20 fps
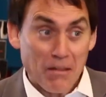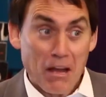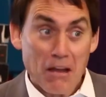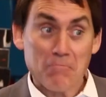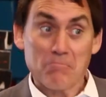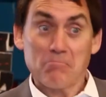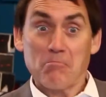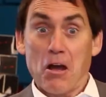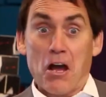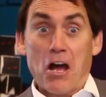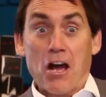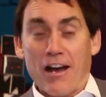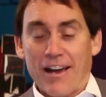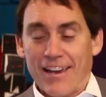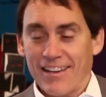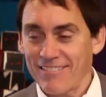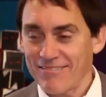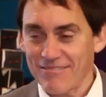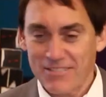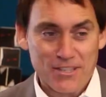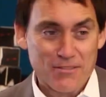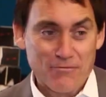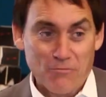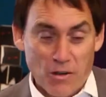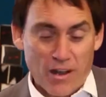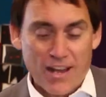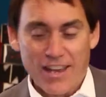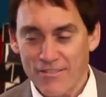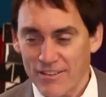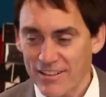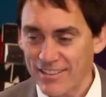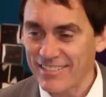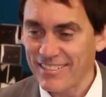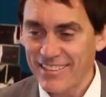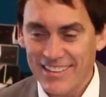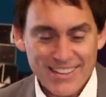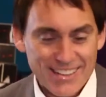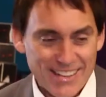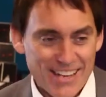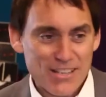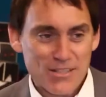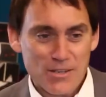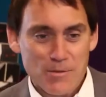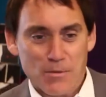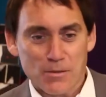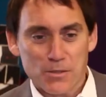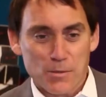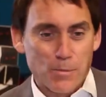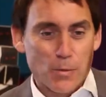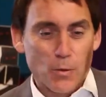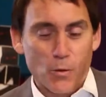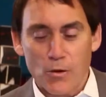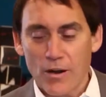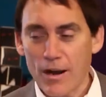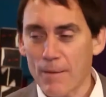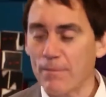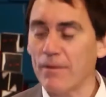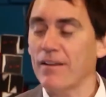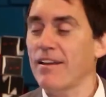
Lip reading: oh, hi, and sort of wave, and he sort of puts a paw up,